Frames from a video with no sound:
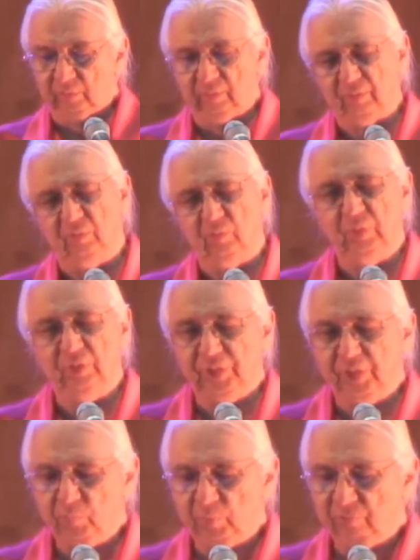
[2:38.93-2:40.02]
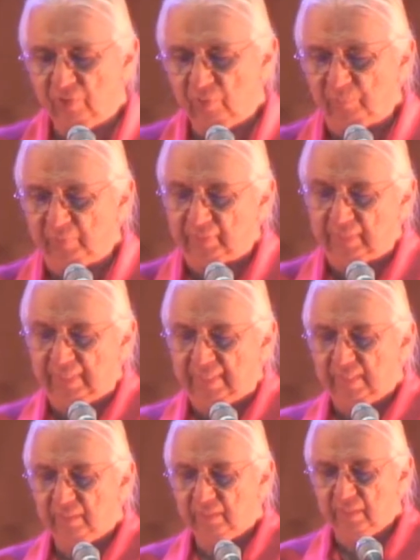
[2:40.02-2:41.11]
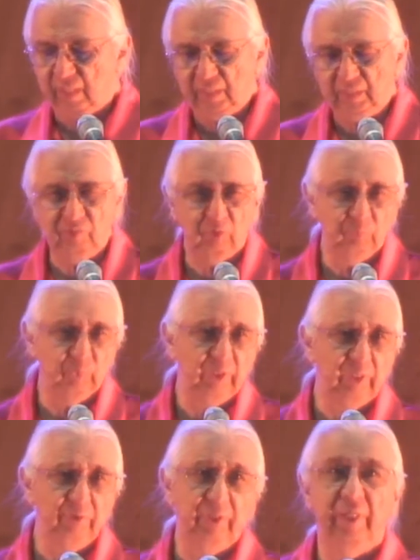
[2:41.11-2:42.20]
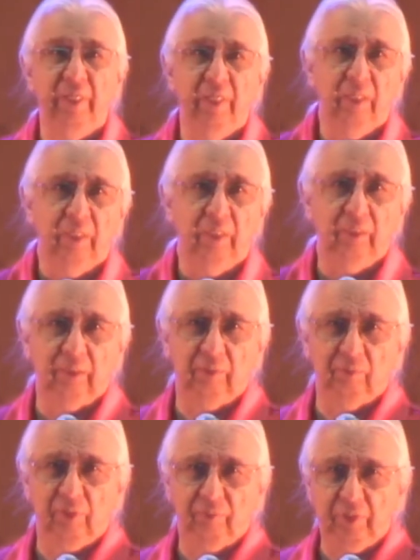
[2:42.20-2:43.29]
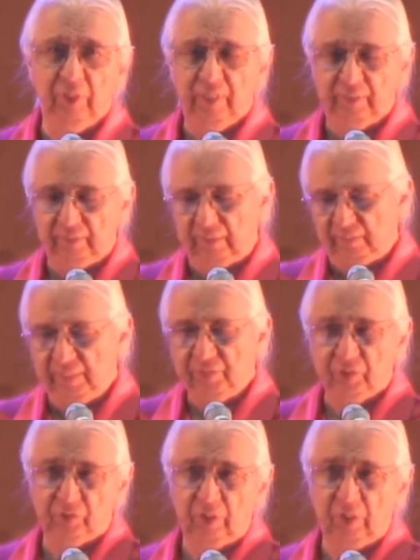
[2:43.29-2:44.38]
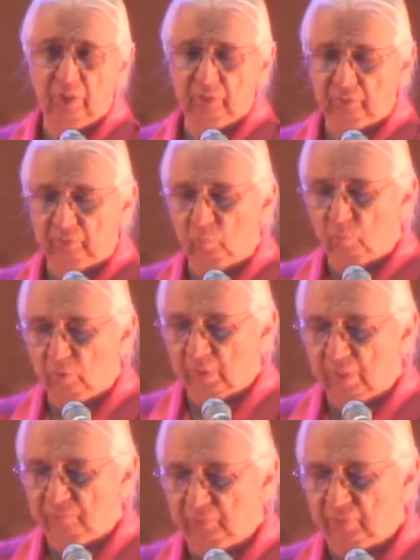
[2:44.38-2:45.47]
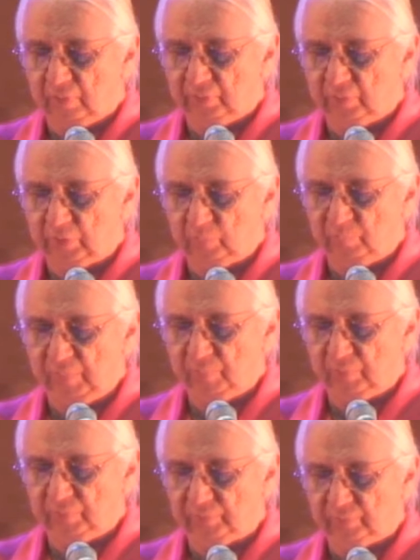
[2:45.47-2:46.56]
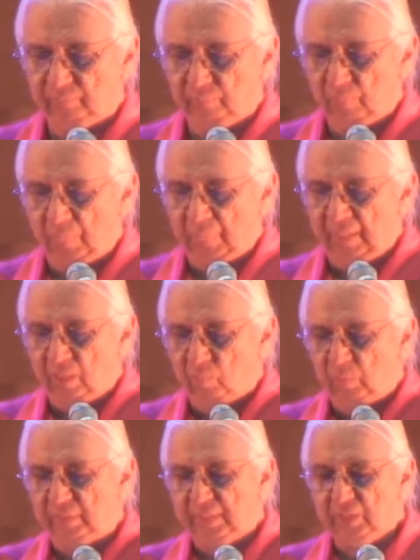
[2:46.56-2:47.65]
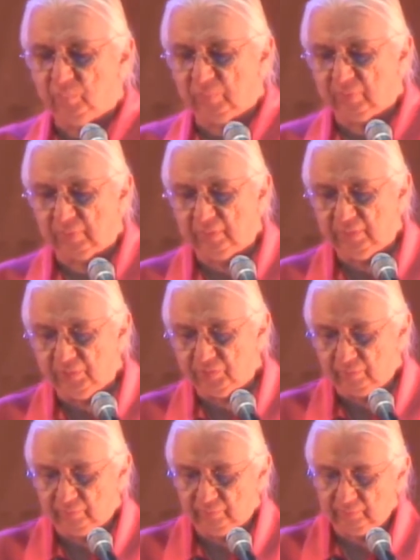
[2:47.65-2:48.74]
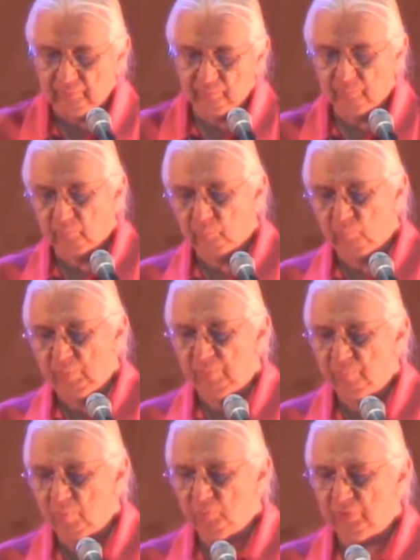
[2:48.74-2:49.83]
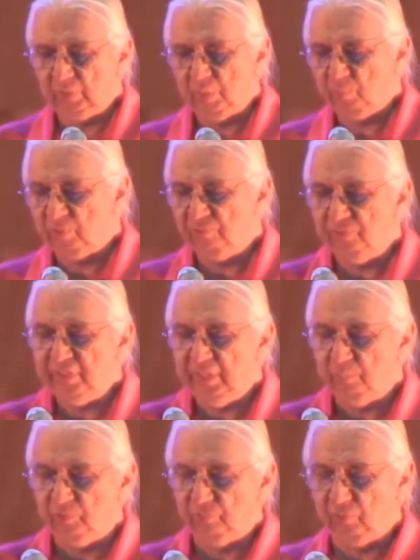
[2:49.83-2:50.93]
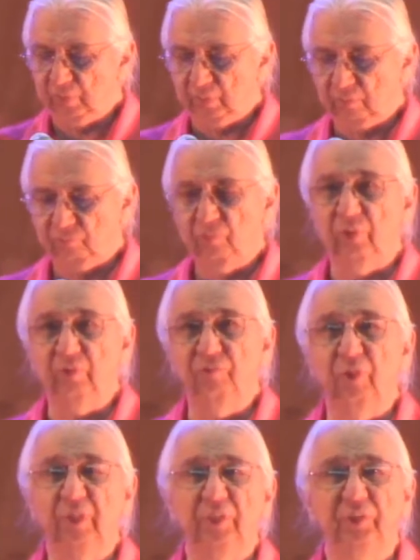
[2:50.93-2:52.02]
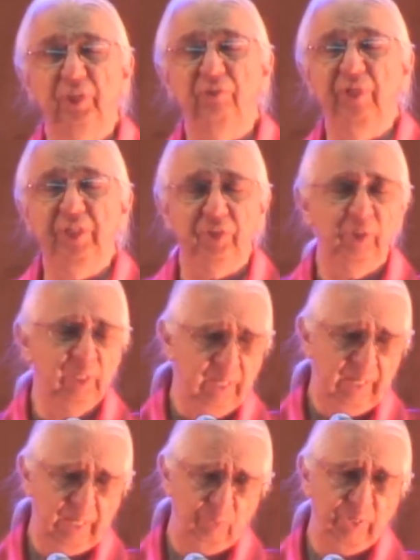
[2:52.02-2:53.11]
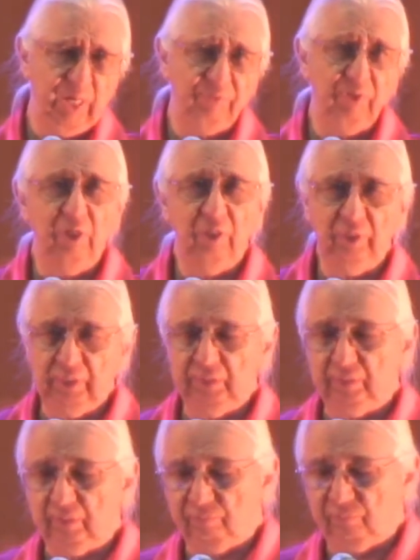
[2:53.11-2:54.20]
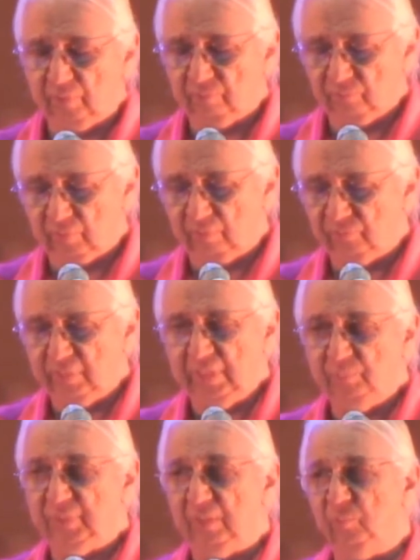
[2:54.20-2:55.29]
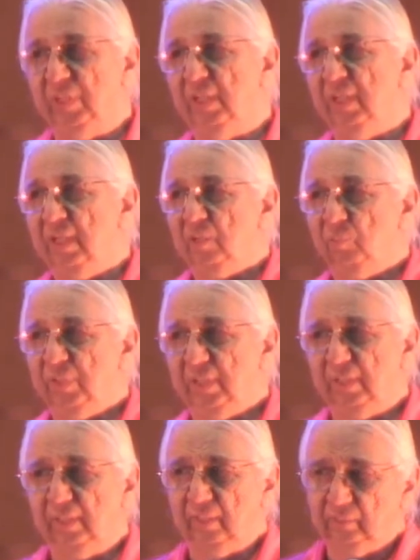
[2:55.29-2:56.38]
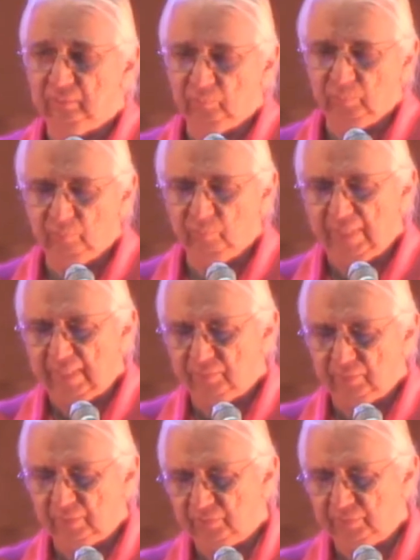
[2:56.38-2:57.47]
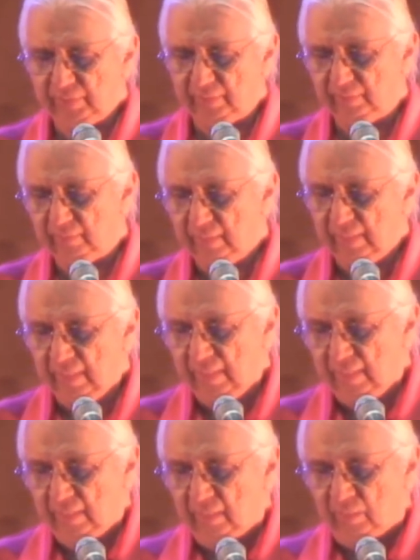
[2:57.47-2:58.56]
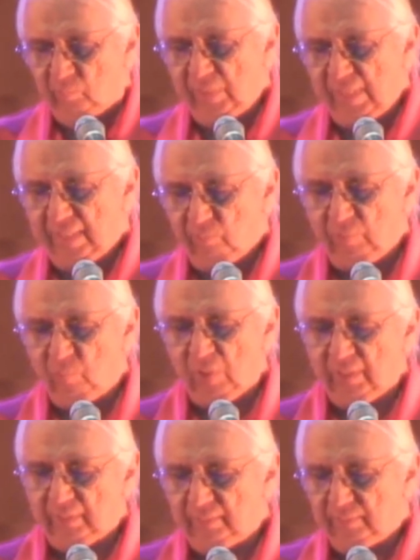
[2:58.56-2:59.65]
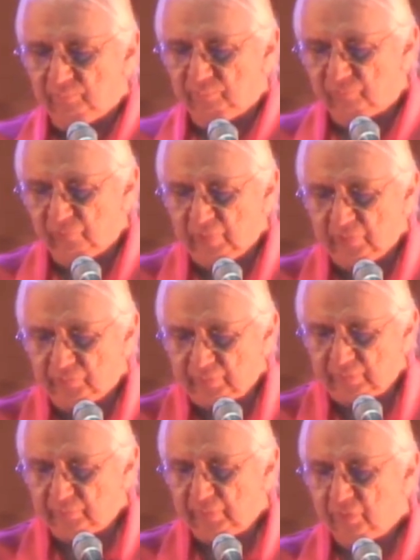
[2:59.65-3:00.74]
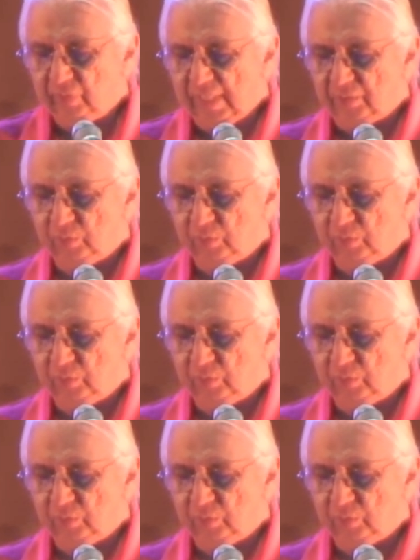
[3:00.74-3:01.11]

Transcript: to continue involvement in the high-level plenary of the United Nations called the World Conference on Indigenous Peoples. With these conditions, we propose a number of themes for consideration, and we have a long list of themes that we had to consider. We wanted, for instance, international